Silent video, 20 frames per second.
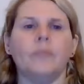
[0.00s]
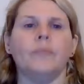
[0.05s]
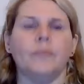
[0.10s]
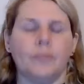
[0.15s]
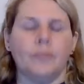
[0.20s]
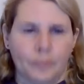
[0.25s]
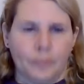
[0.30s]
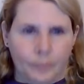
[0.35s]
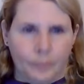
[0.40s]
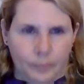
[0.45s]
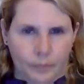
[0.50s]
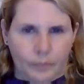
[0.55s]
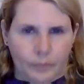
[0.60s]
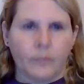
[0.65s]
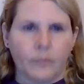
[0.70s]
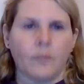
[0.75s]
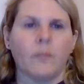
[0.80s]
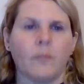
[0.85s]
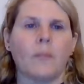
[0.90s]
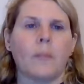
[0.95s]
Who are
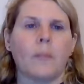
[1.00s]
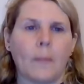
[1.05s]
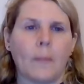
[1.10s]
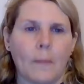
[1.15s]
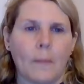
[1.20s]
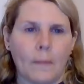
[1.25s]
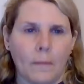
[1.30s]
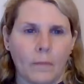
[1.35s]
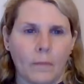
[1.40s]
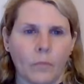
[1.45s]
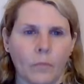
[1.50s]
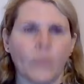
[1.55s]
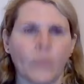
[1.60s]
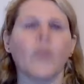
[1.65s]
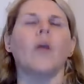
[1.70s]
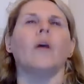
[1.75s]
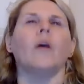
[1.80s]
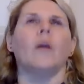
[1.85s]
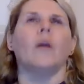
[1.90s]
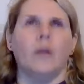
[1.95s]
my tribe?
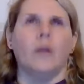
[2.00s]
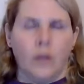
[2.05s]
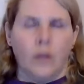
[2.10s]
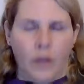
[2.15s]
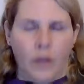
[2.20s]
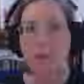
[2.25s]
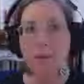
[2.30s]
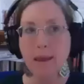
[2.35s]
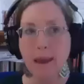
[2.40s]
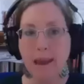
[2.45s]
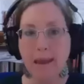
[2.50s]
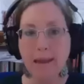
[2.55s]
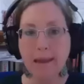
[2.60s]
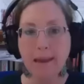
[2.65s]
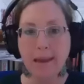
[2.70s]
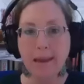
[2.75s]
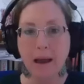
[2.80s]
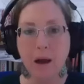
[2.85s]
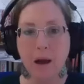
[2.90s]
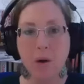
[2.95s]
Where are
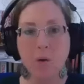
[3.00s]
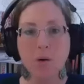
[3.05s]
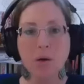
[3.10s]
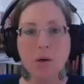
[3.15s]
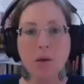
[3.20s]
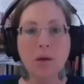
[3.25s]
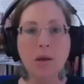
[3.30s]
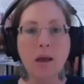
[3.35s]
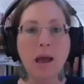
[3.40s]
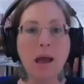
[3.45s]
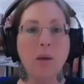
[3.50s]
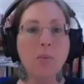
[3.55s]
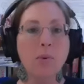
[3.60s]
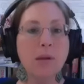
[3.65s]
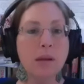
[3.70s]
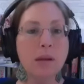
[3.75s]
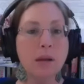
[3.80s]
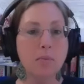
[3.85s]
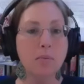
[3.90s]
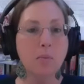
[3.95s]
hanging out? And we
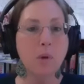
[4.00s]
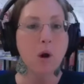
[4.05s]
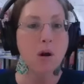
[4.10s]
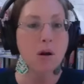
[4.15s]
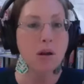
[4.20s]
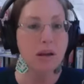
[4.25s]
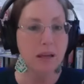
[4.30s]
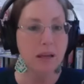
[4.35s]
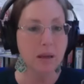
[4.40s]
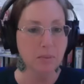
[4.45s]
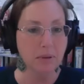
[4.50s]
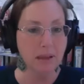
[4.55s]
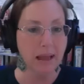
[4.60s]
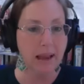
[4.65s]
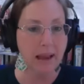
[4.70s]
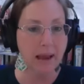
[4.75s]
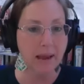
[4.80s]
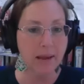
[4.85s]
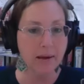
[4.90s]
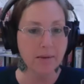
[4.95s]
need a marketing
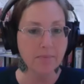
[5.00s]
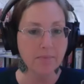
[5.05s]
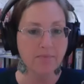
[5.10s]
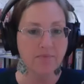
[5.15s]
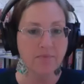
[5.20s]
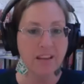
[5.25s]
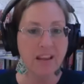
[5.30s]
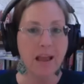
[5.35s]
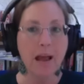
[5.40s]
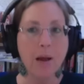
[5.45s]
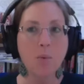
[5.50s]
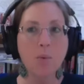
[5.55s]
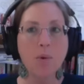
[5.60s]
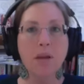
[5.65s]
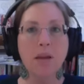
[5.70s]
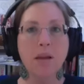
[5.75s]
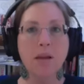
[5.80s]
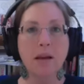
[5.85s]
plan, and we need an